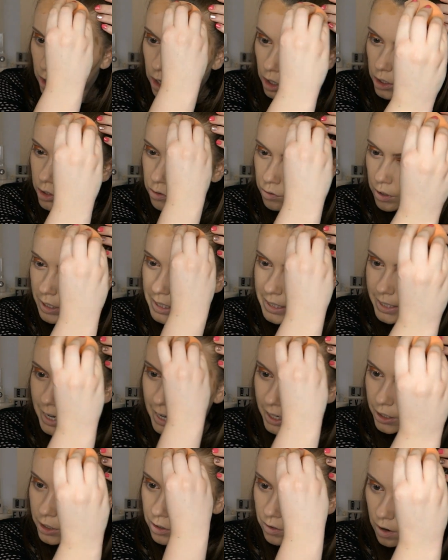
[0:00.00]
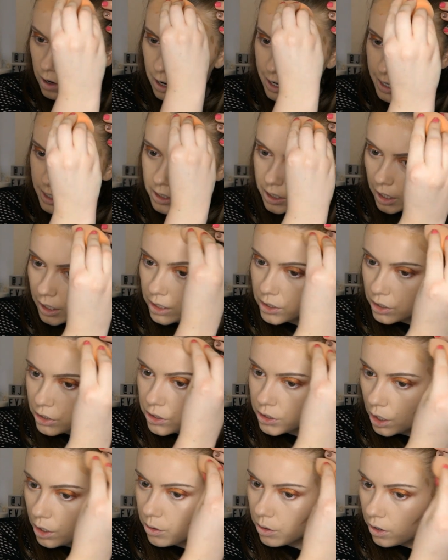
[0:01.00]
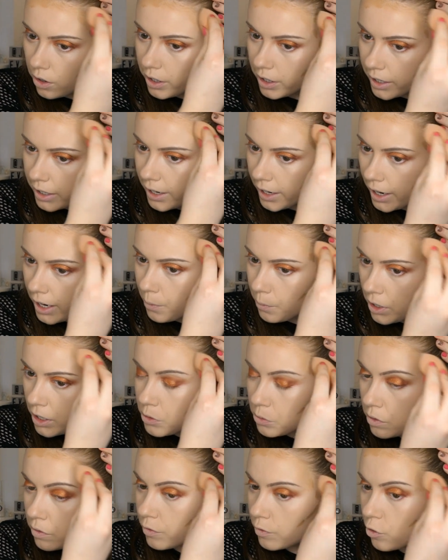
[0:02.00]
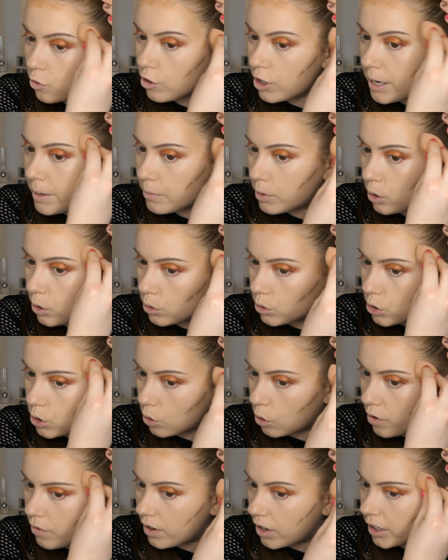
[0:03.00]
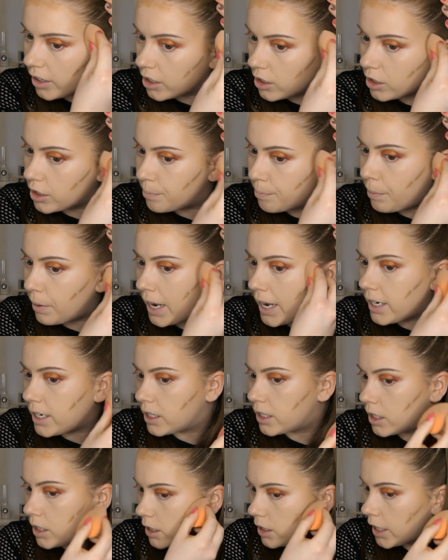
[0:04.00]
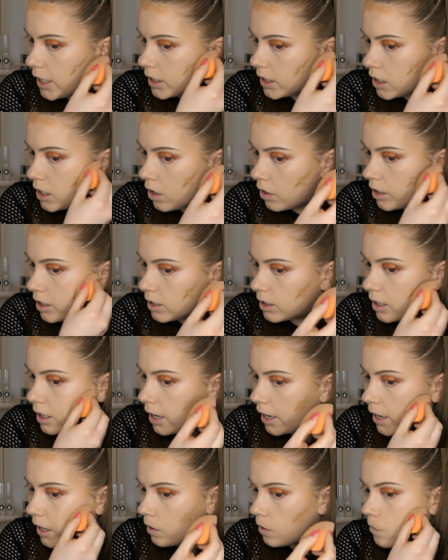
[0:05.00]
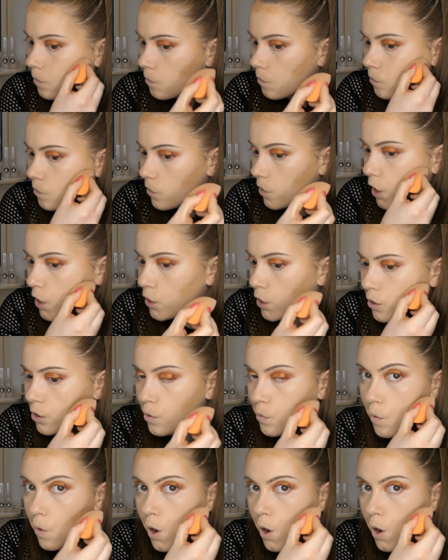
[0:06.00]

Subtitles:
goes really texturised and I just don't like it. Whereas with cream contour, I feel like it just blends and sits nicely. I don't know